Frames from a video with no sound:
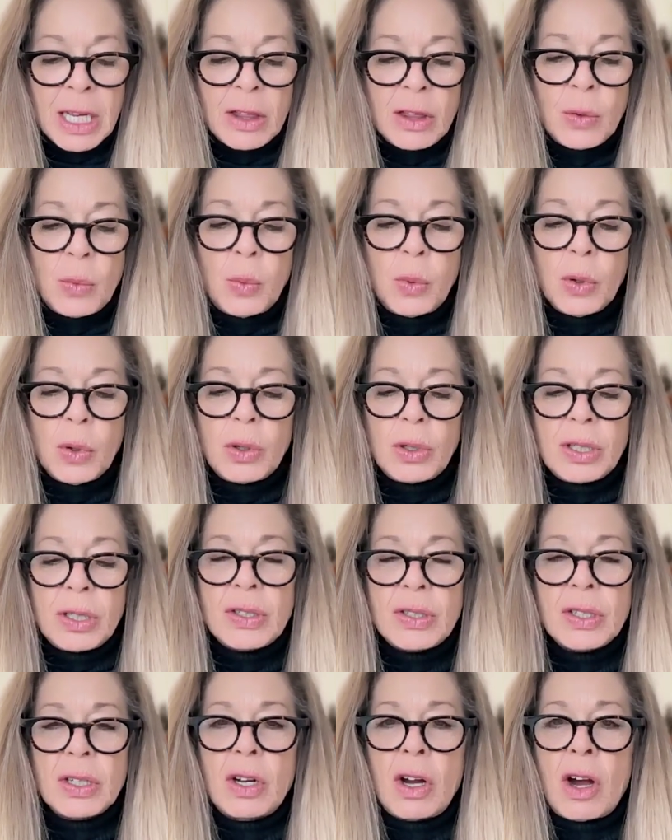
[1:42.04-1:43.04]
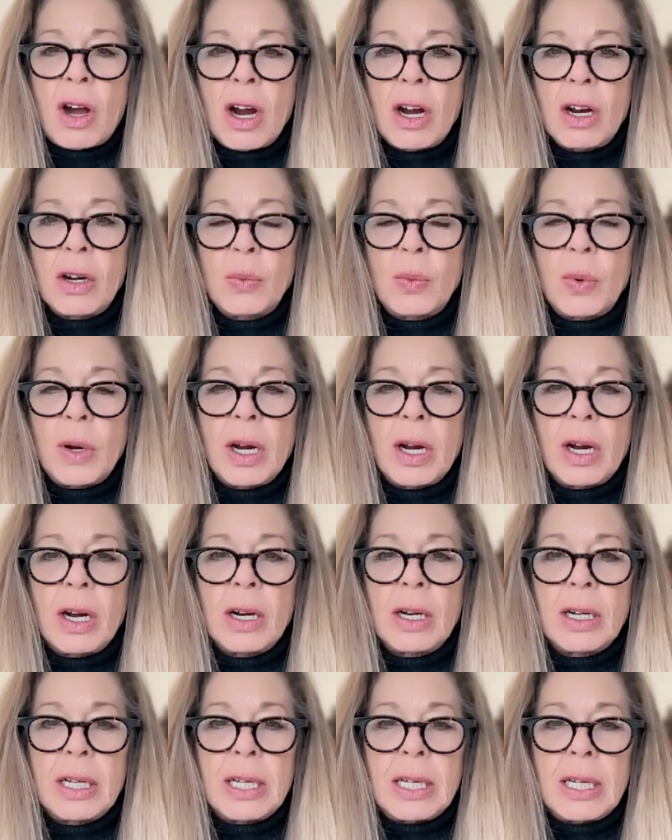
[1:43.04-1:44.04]
The World is a card
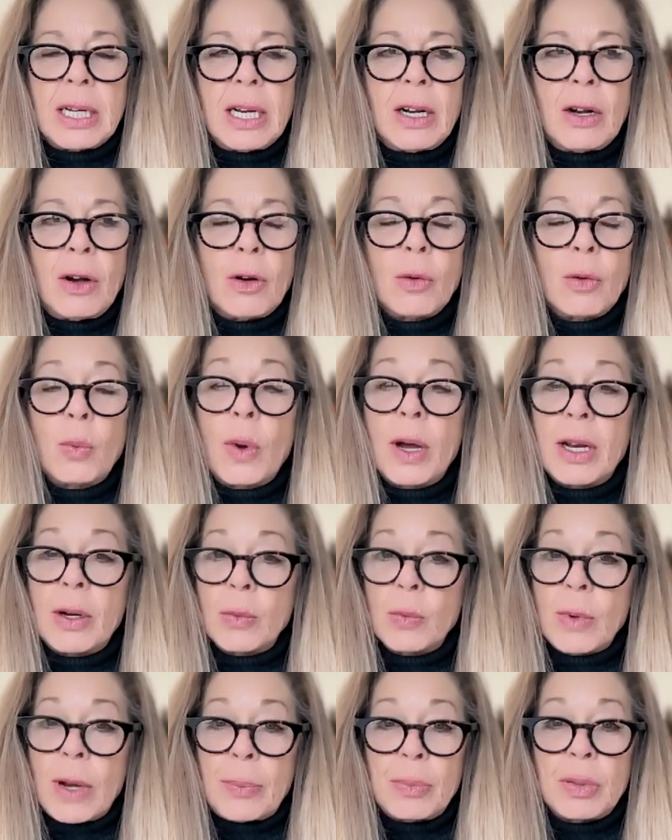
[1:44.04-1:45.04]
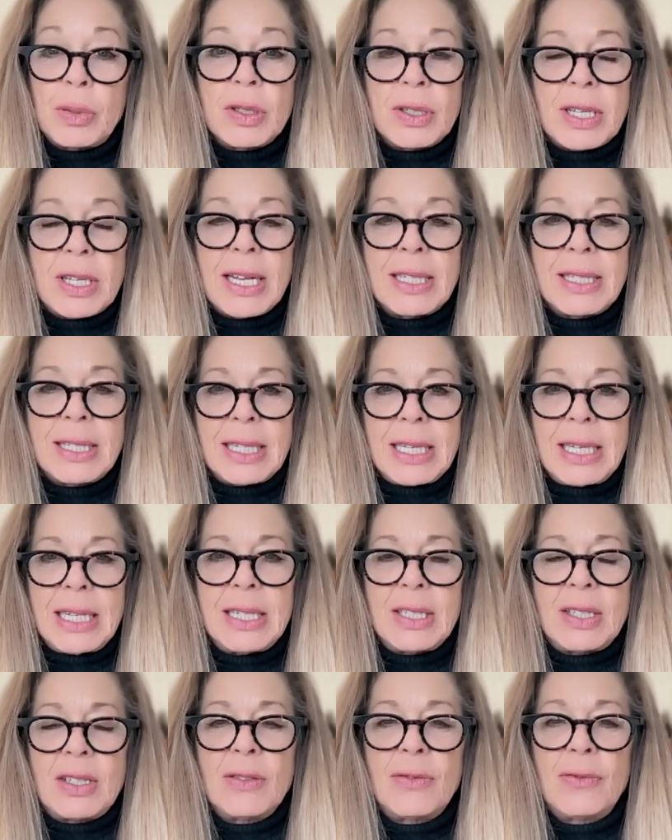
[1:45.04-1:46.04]
where, or what it represents
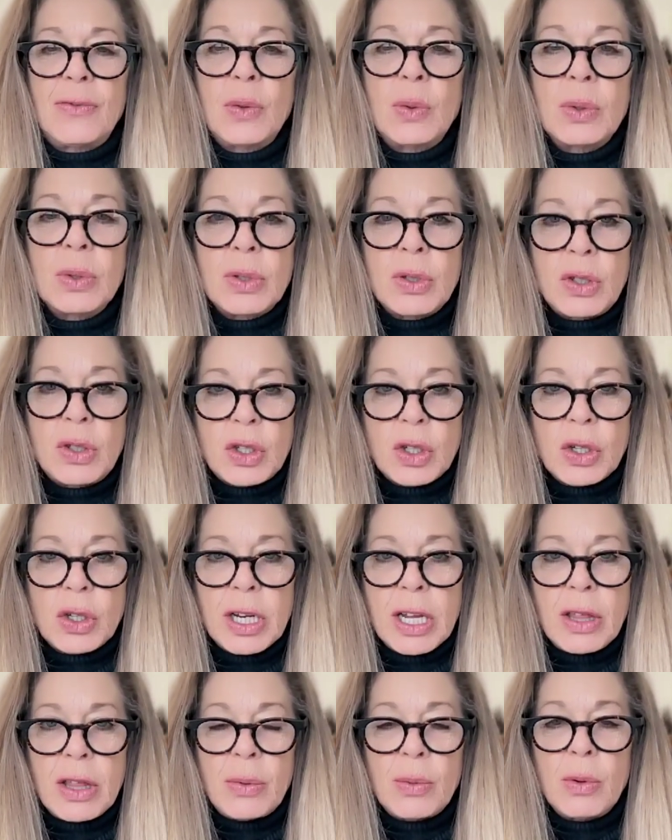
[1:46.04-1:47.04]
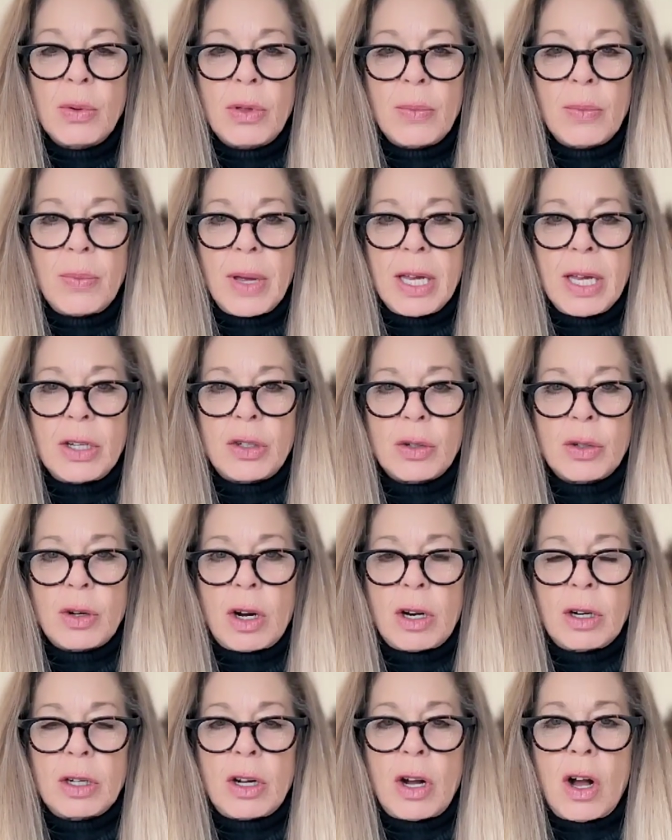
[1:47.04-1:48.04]
is the Fool's journey through the major
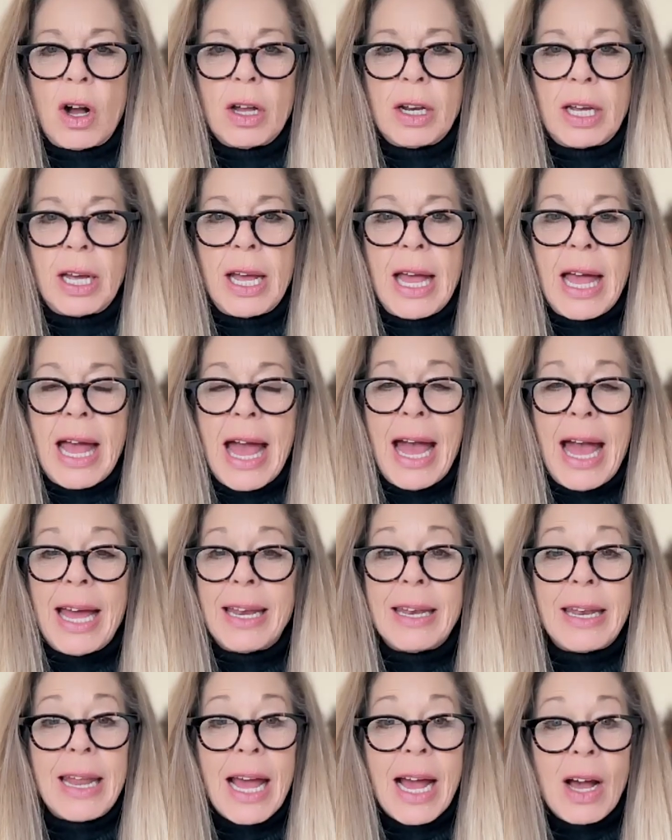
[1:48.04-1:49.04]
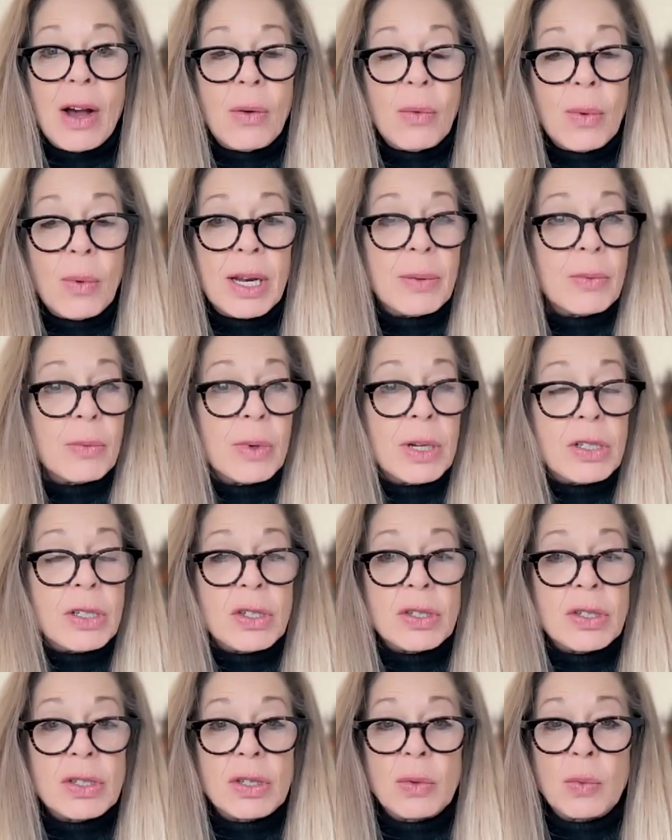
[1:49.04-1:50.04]
arcana. And now when it
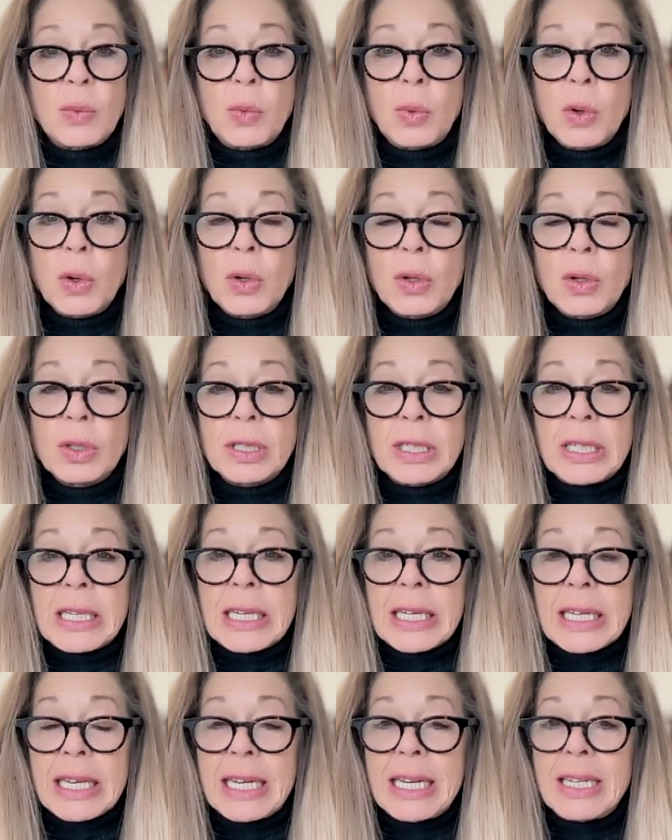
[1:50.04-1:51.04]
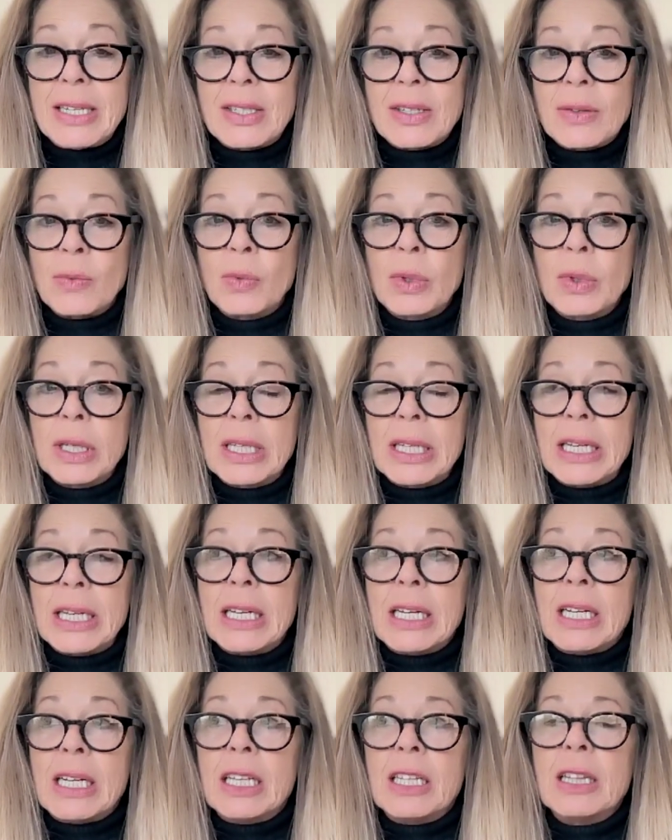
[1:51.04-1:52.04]
reaches the World, he's
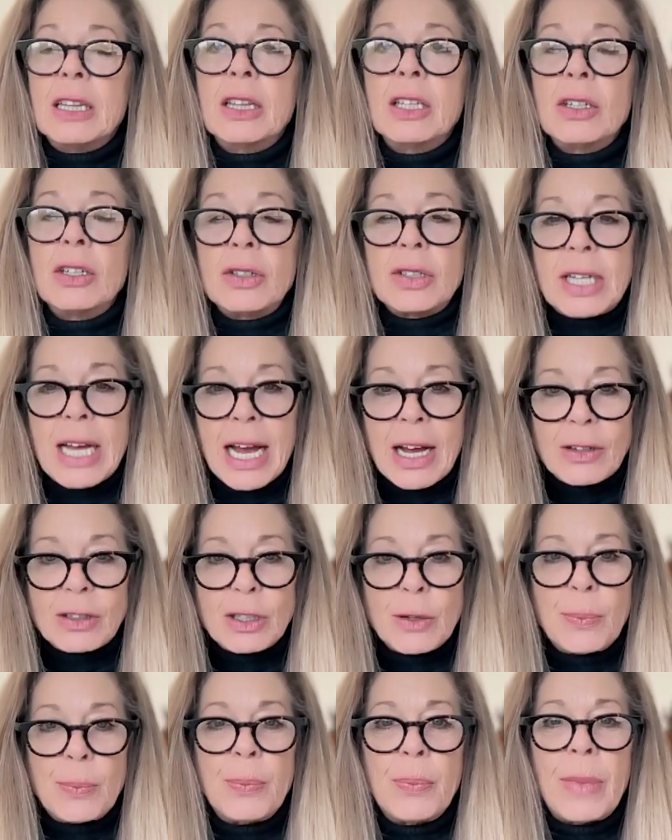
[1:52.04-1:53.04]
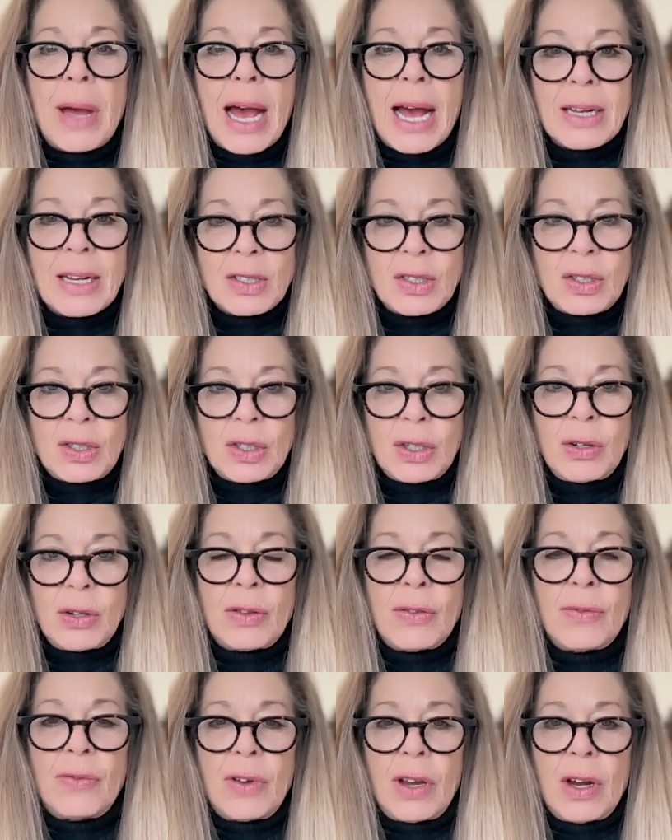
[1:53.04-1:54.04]
really learned how to master
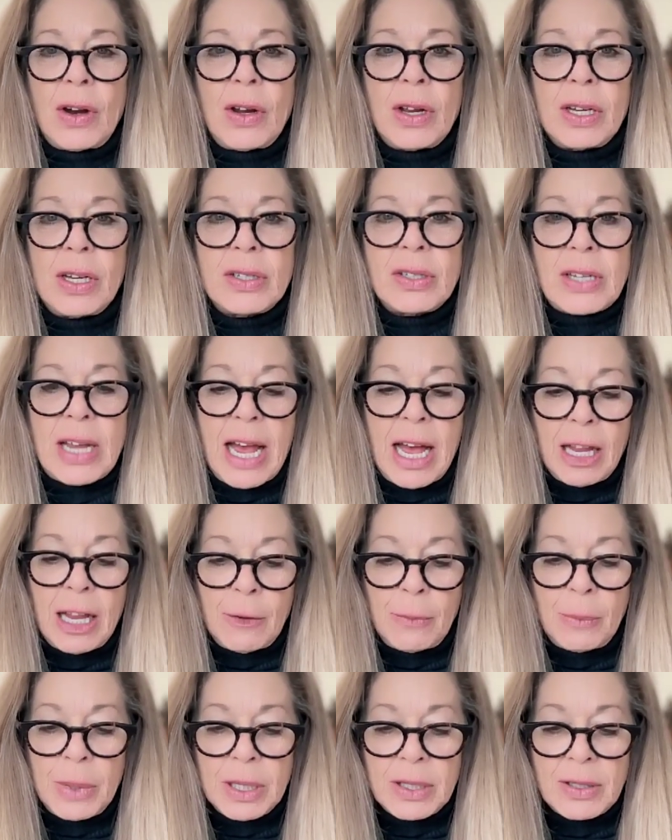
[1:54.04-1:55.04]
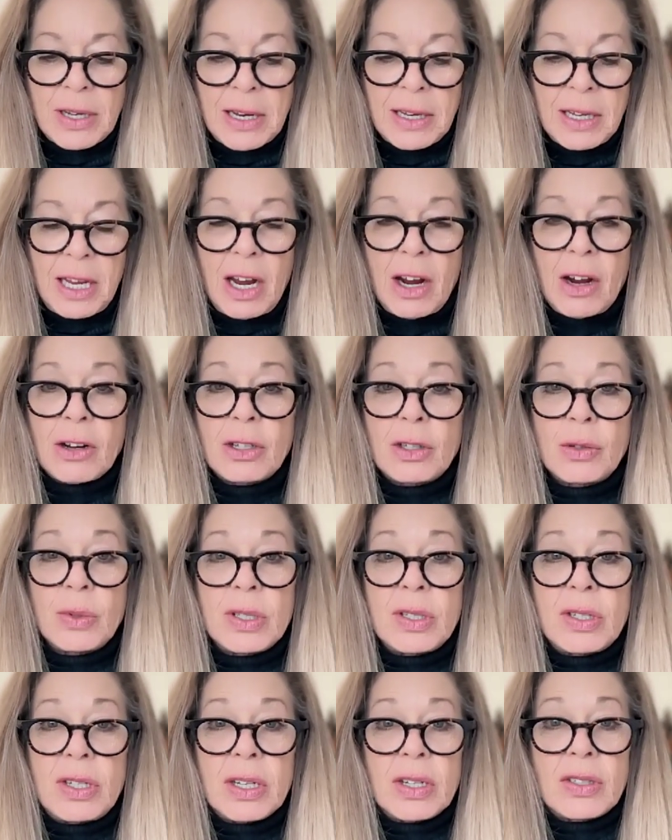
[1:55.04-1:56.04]
the various elements and
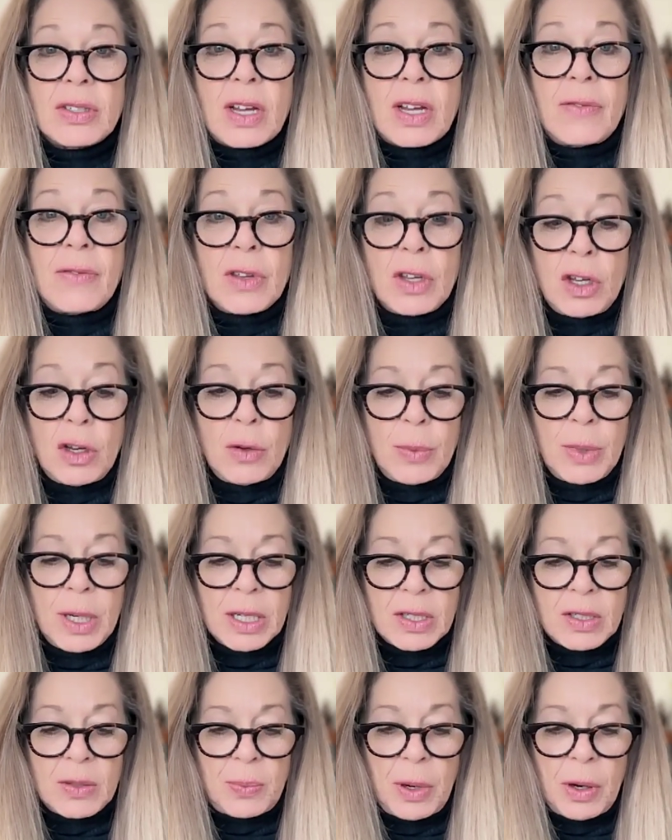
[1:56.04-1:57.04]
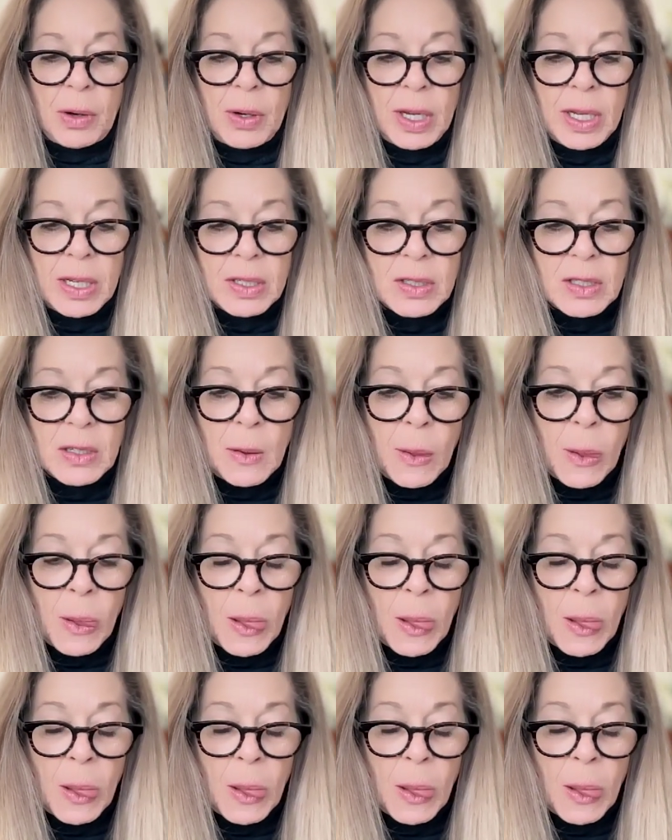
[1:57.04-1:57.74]
characteristics of the human experience.